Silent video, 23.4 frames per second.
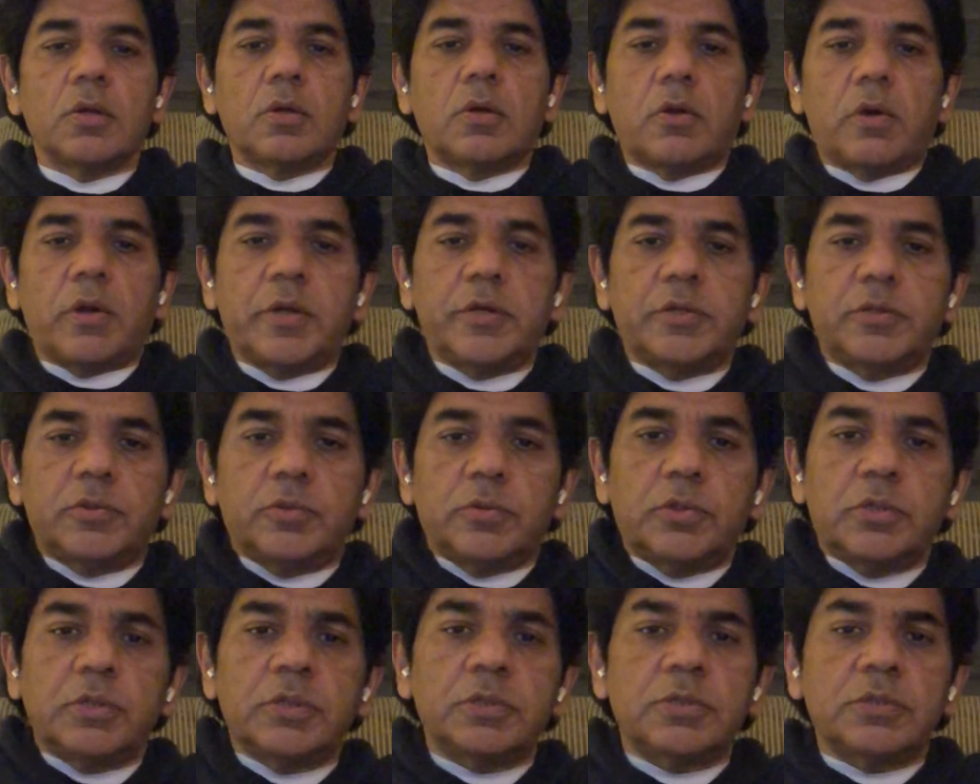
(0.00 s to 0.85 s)
All right, so
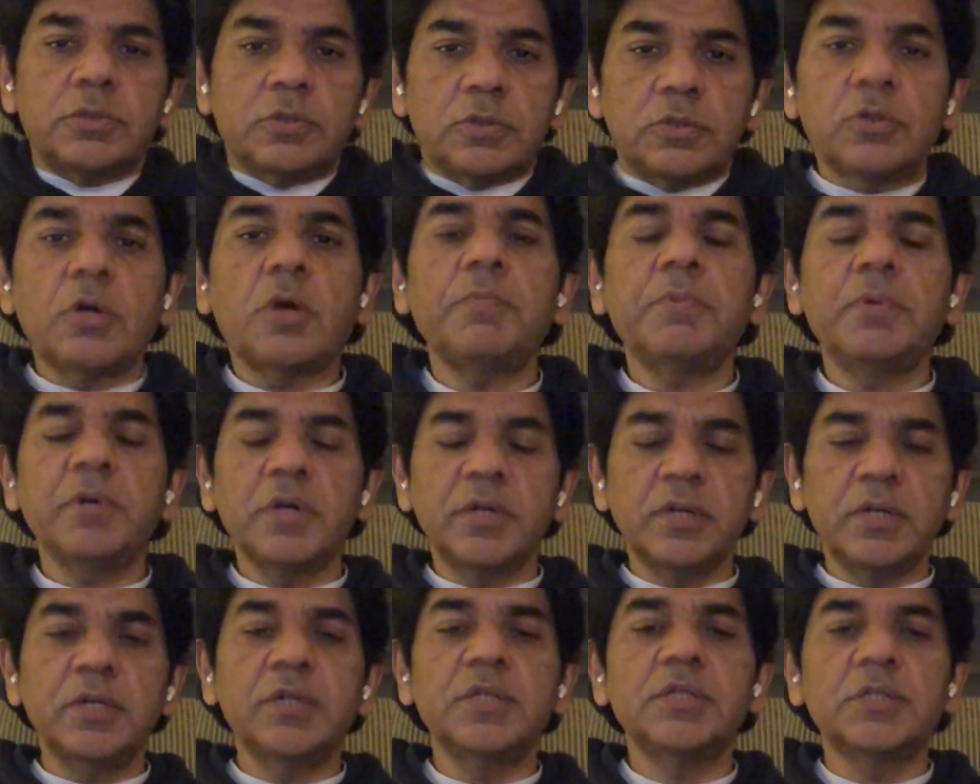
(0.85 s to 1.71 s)
the topic
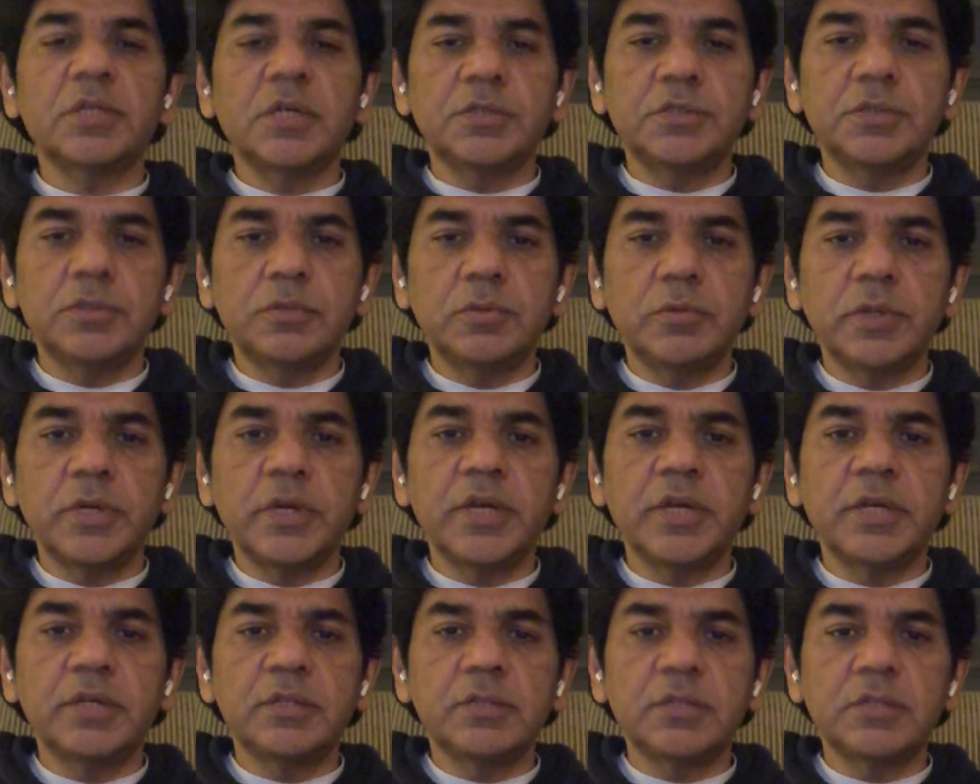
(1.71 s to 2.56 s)
under discussion
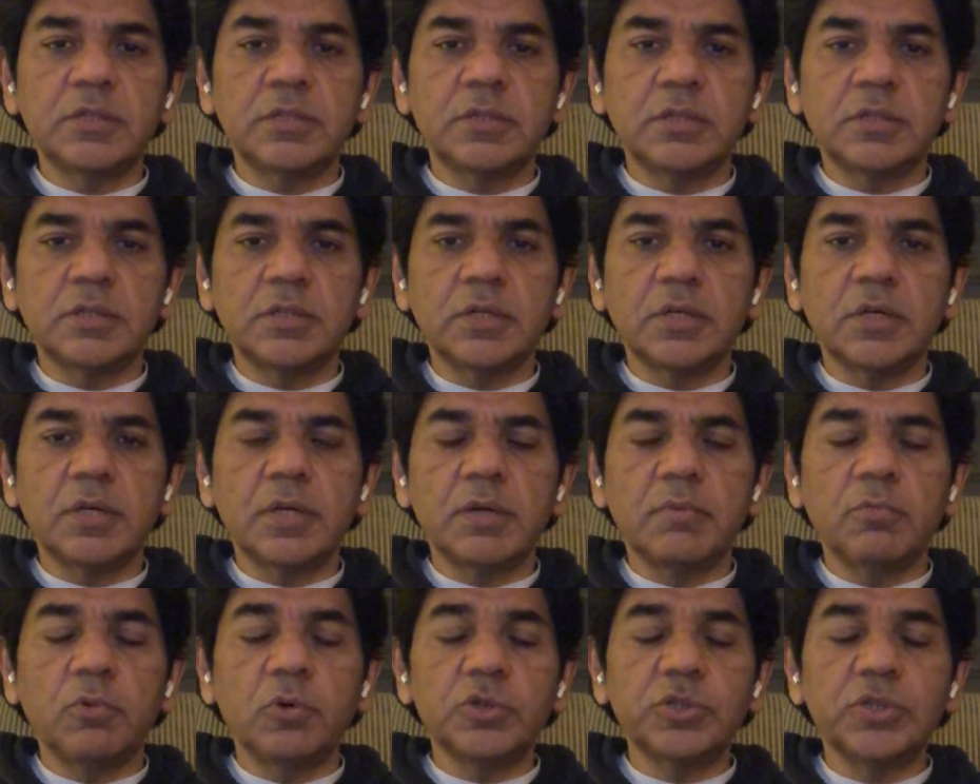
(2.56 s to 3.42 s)
today it's
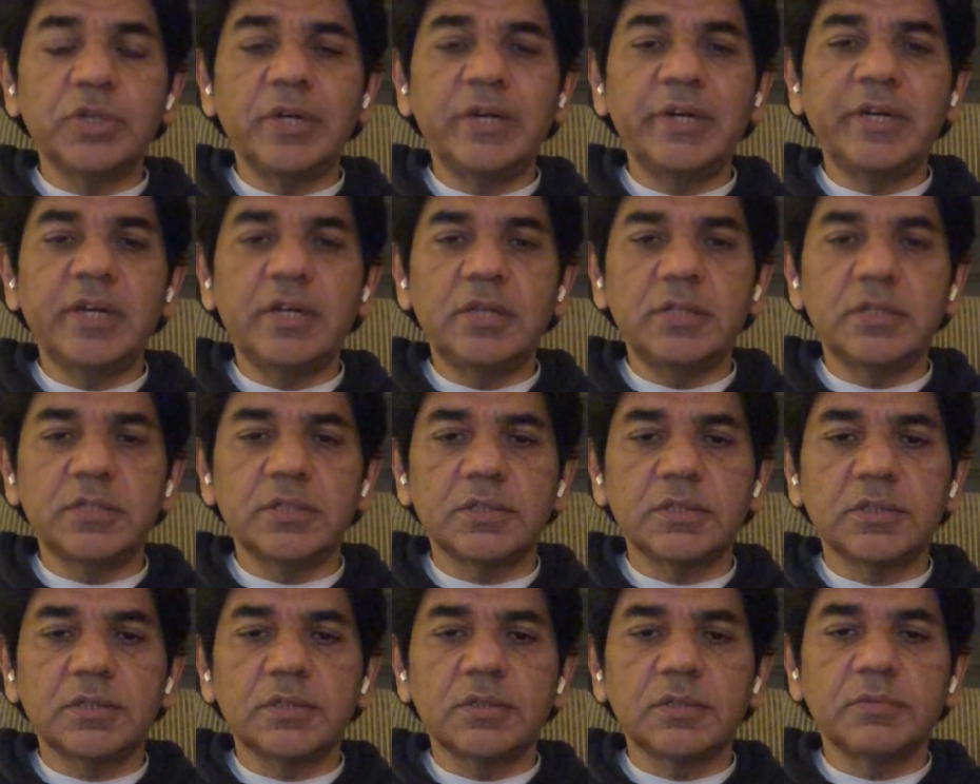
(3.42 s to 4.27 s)
emotional
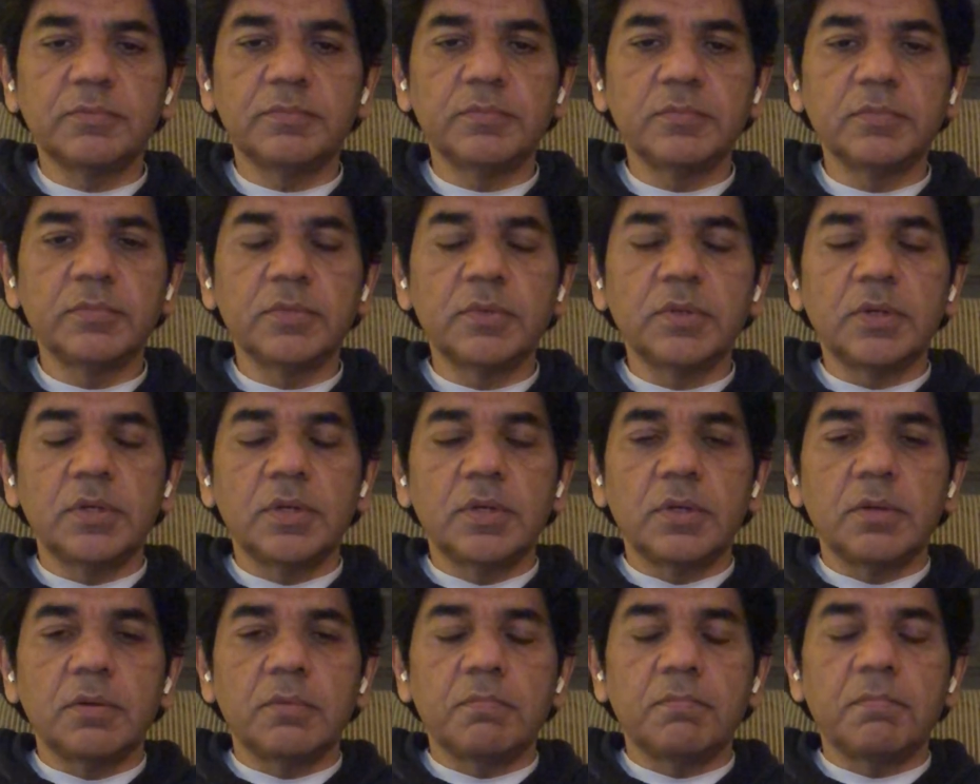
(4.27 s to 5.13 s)
intelligence
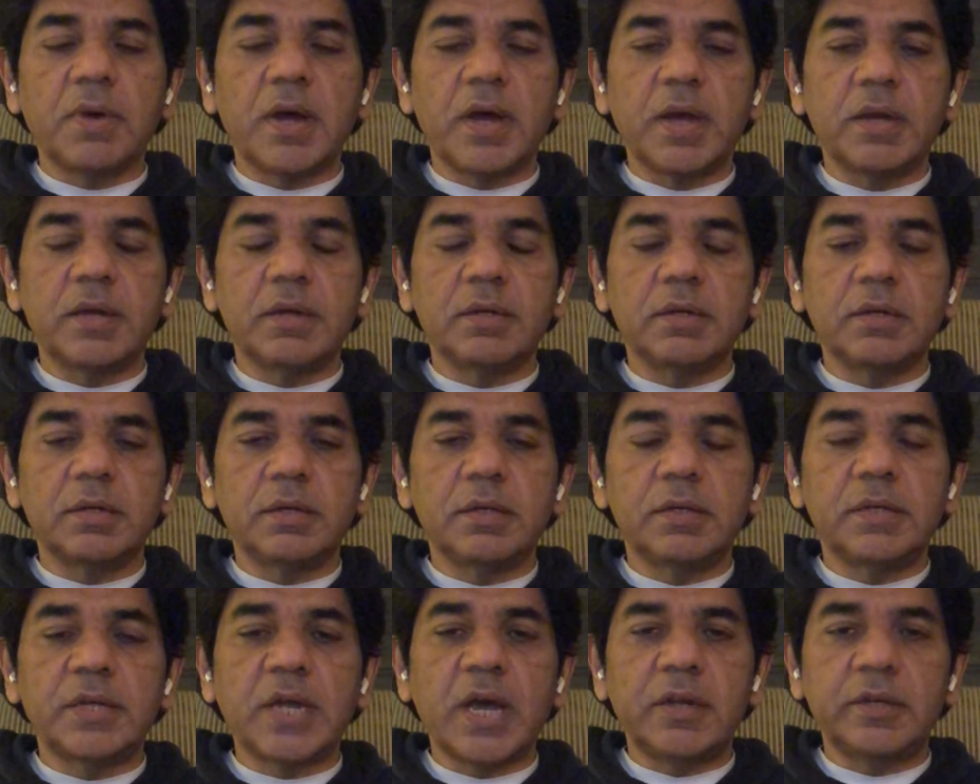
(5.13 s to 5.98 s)
by
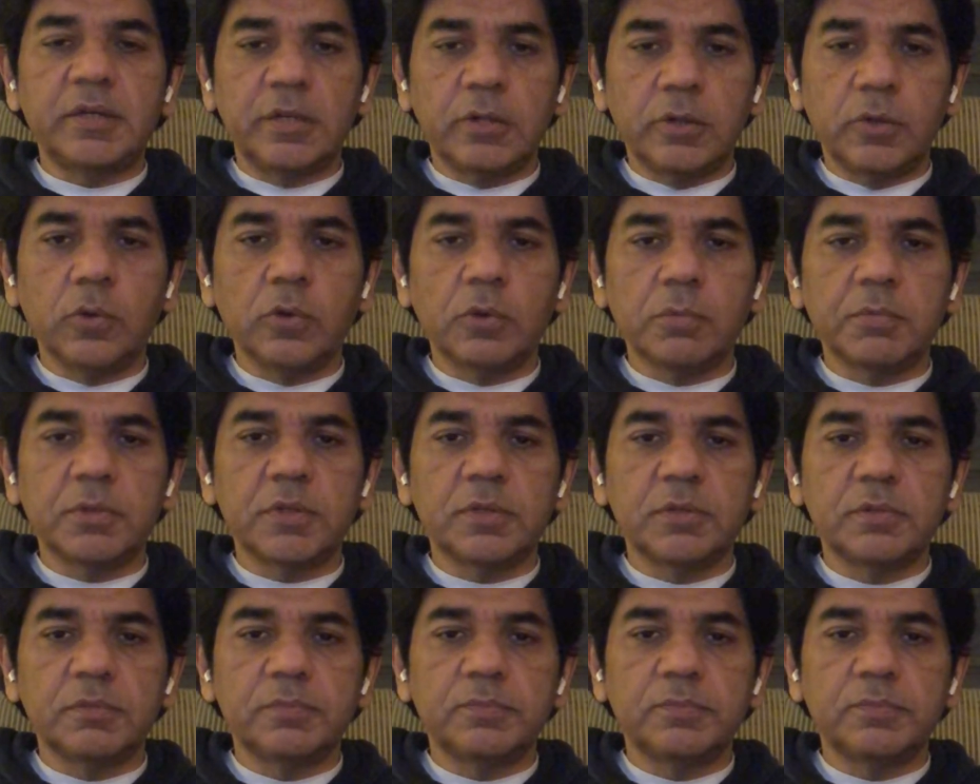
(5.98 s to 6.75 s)
Daniel Goleman.